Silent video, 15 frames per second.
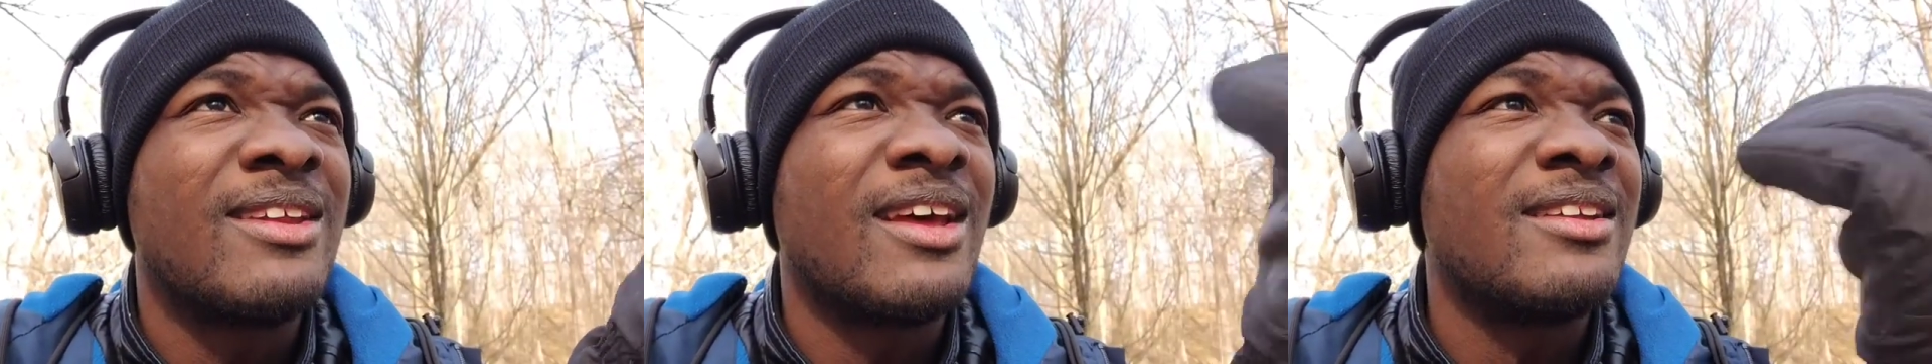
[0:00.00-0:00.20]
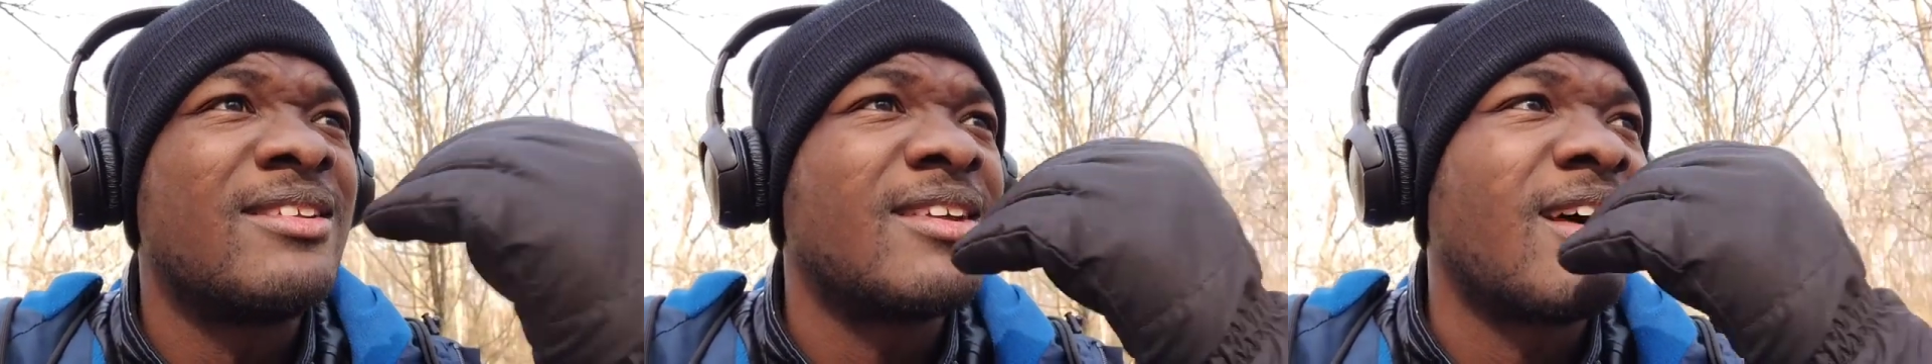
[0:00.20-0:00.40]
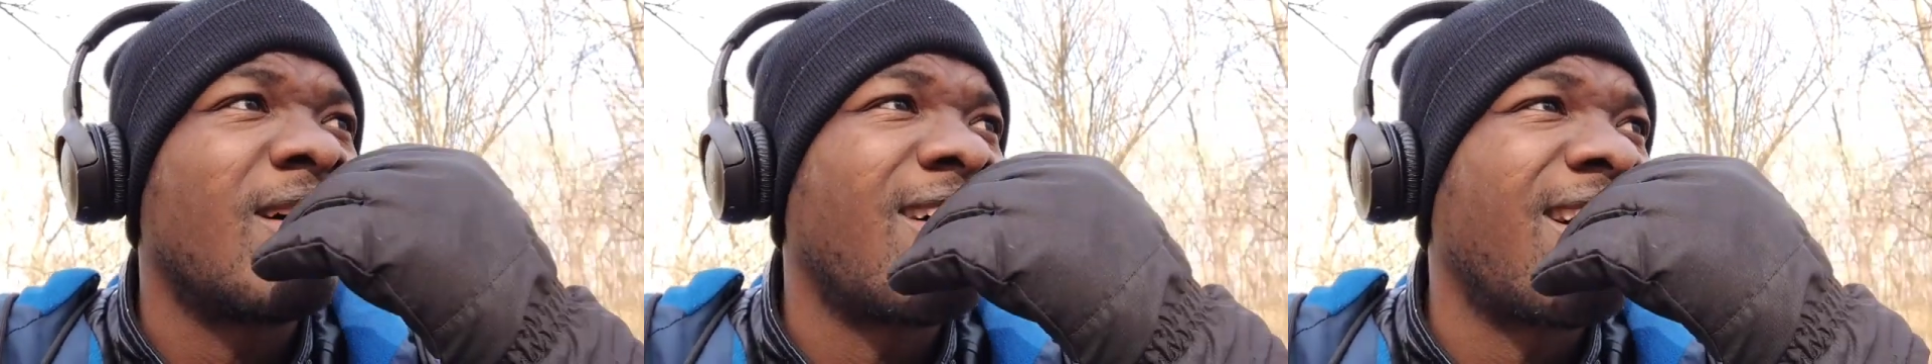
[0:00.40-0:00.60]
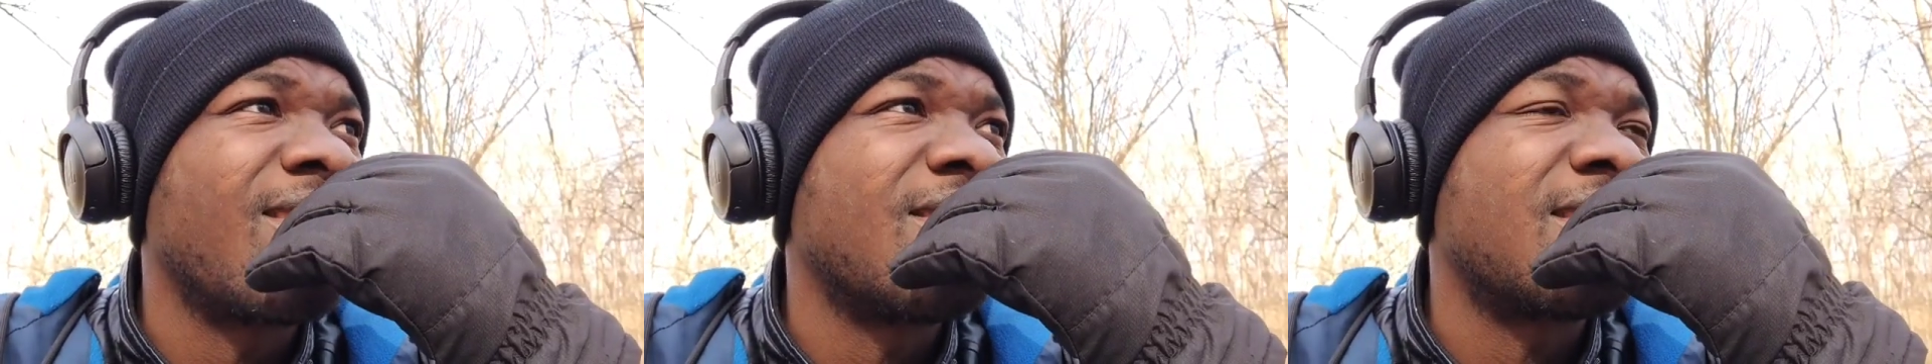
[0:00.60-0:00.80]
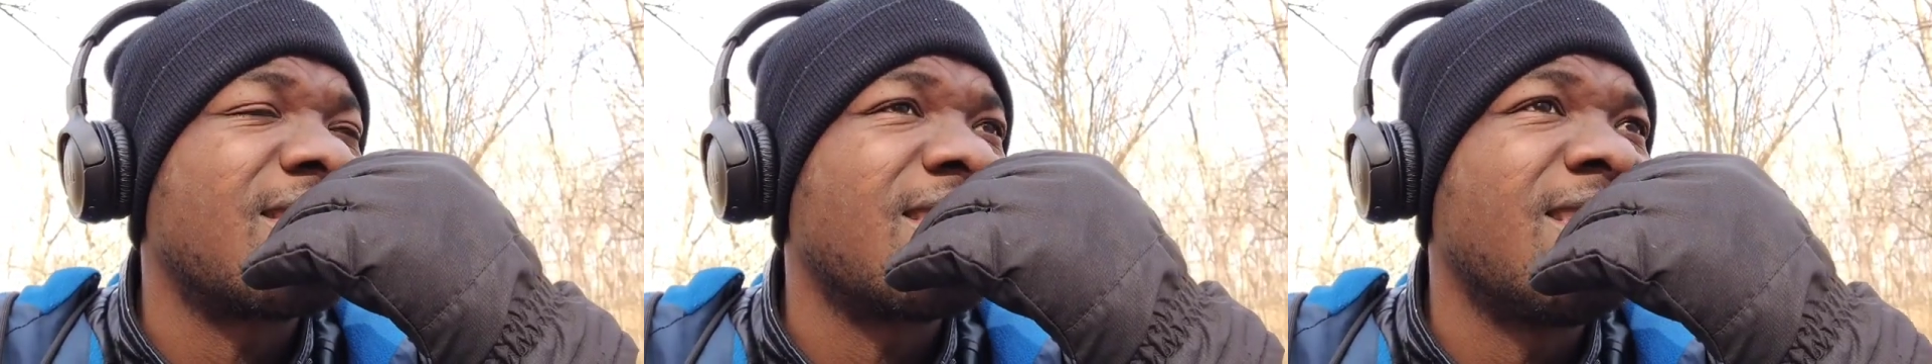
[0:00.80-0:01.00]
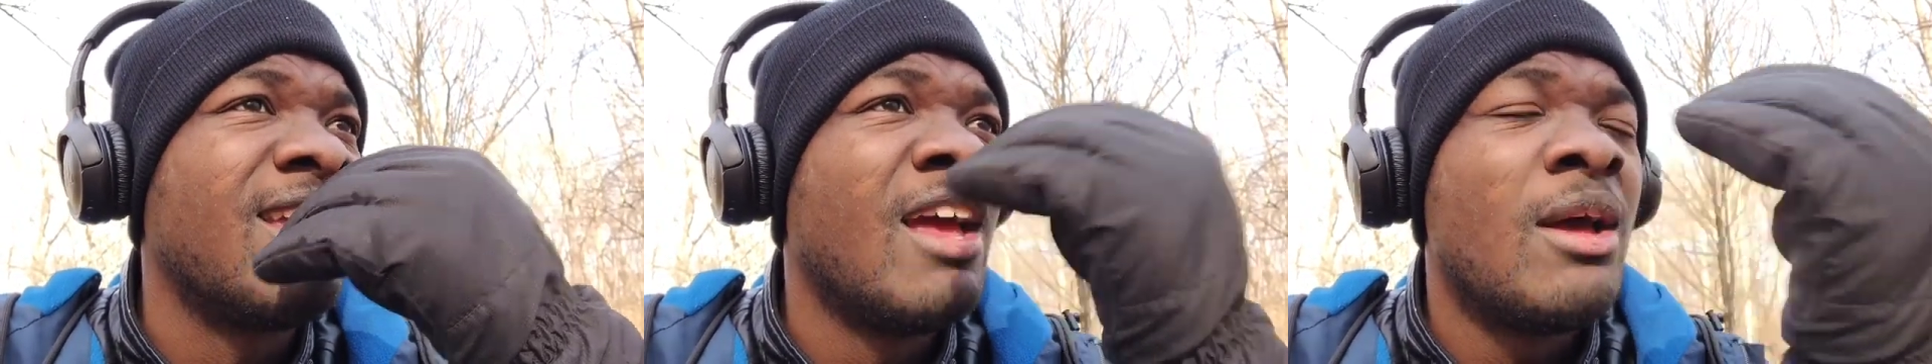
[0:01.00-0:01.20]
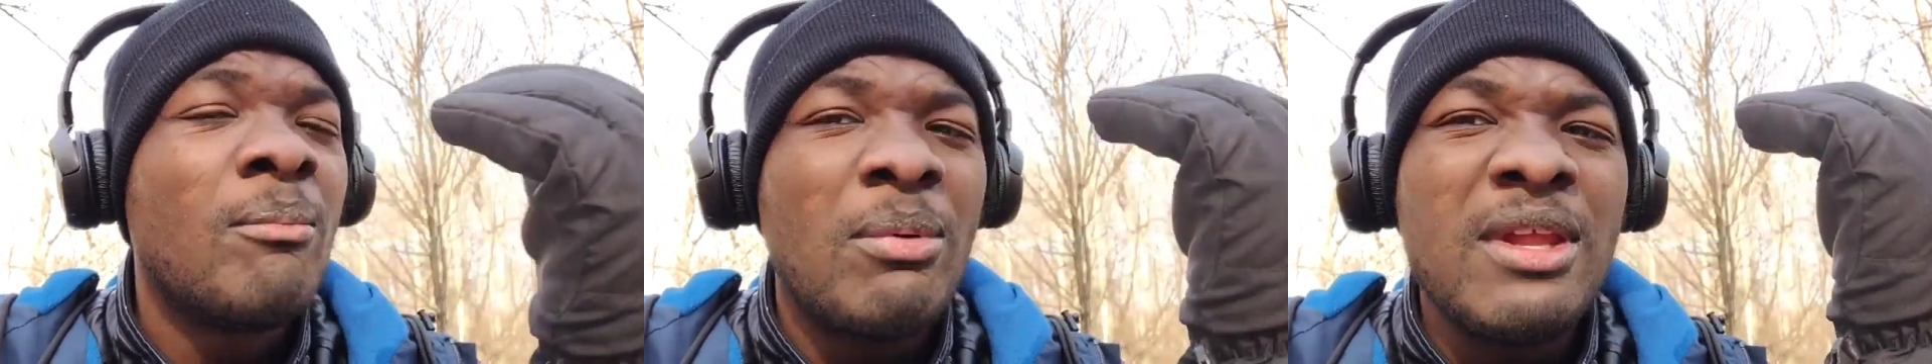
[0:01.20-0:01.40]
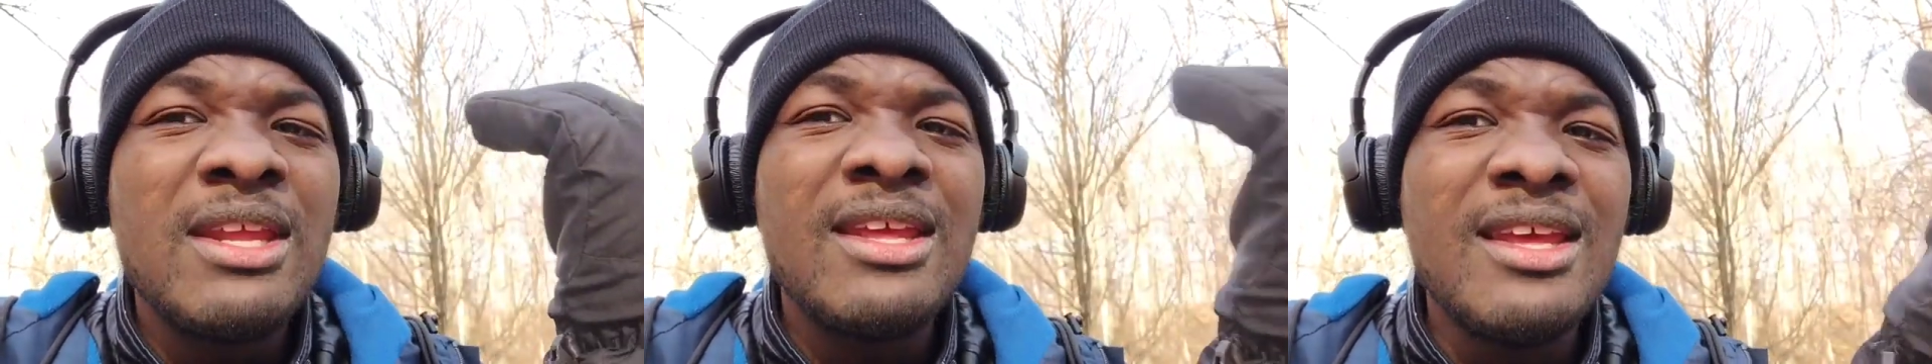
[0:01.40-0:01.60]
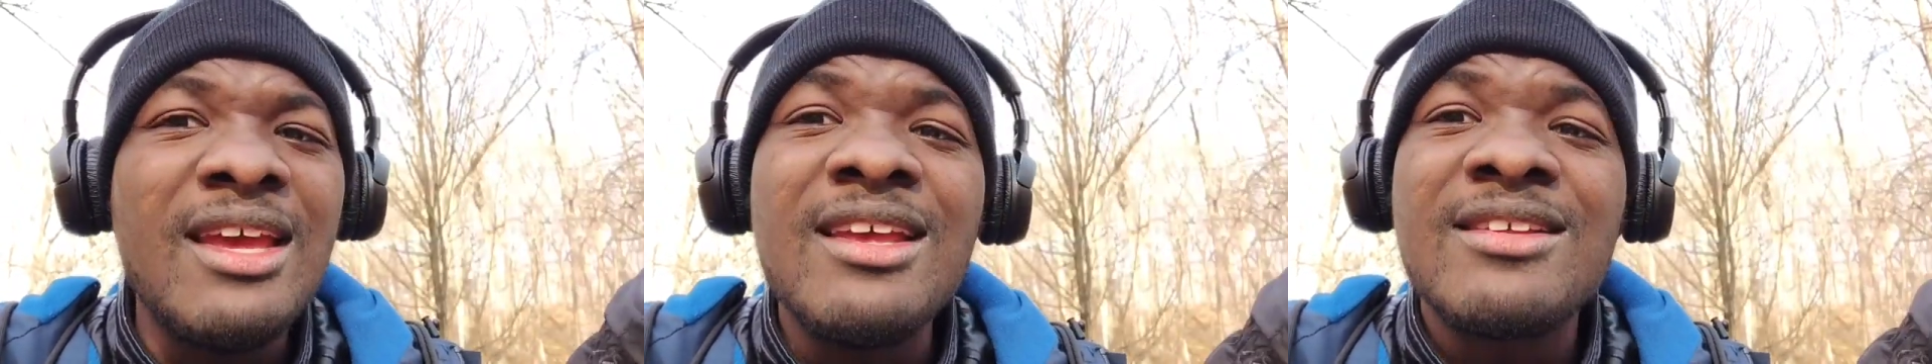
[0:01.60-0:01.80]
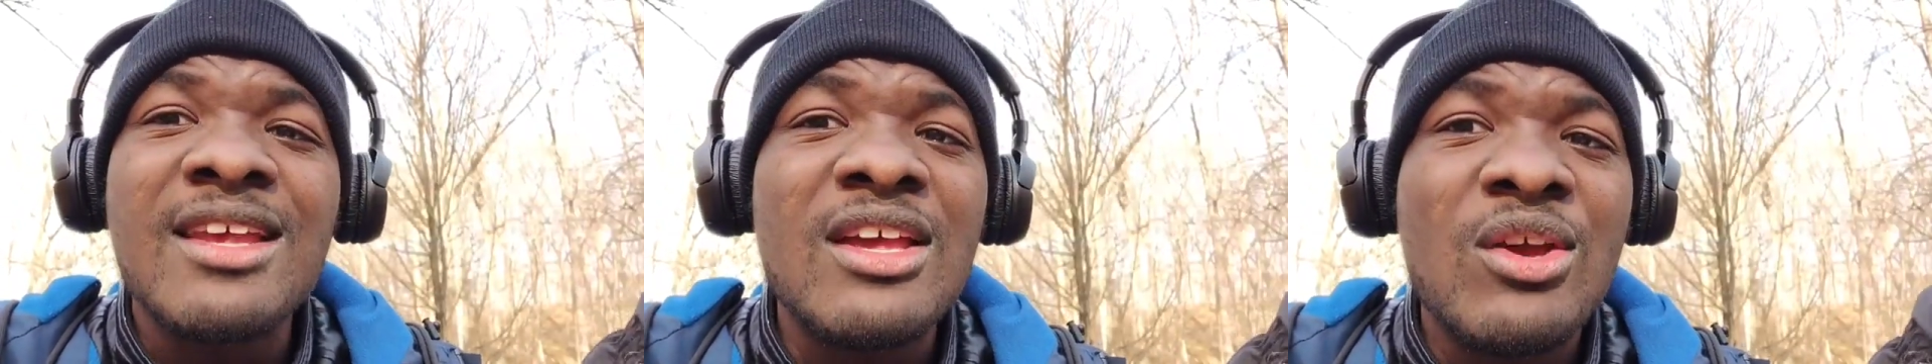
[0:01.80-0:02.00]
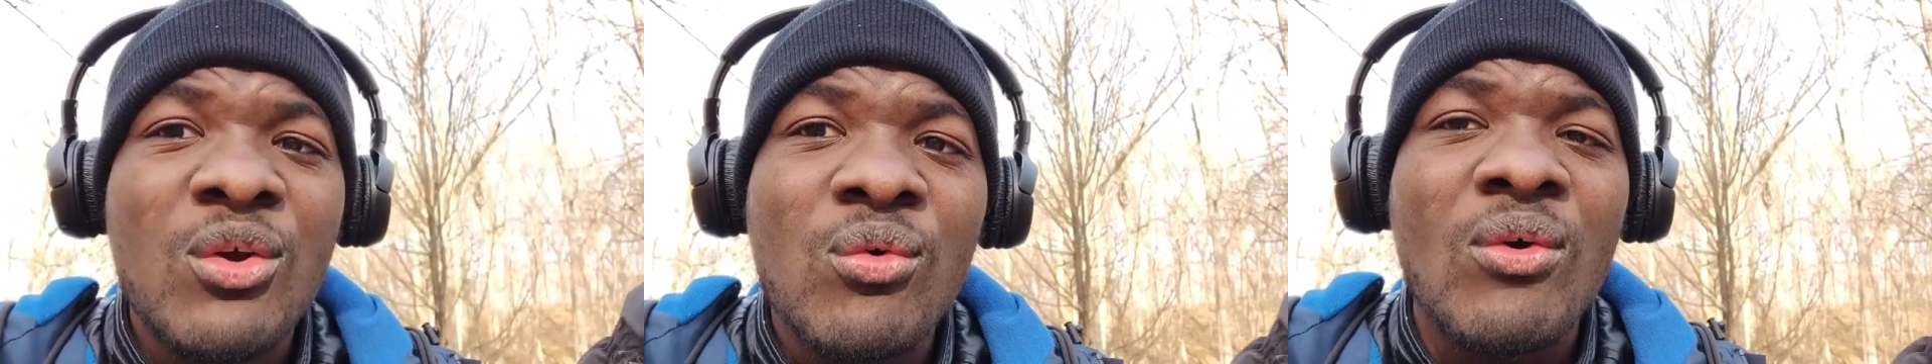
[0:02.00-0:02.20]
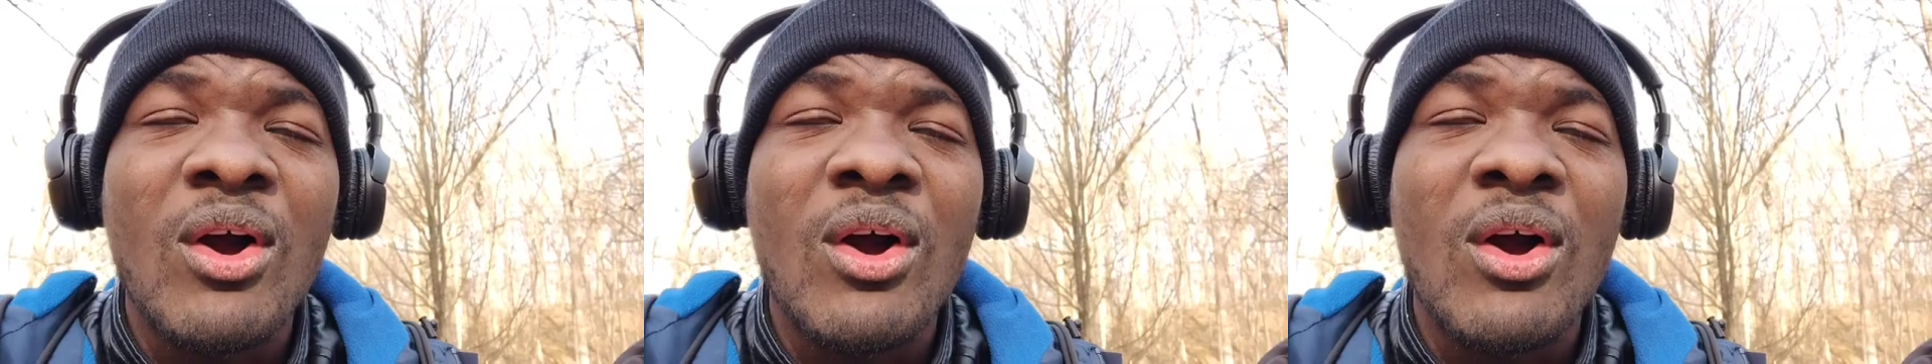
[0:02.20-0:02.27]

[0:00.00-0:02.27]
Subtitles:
Denzel, obviously, but he is a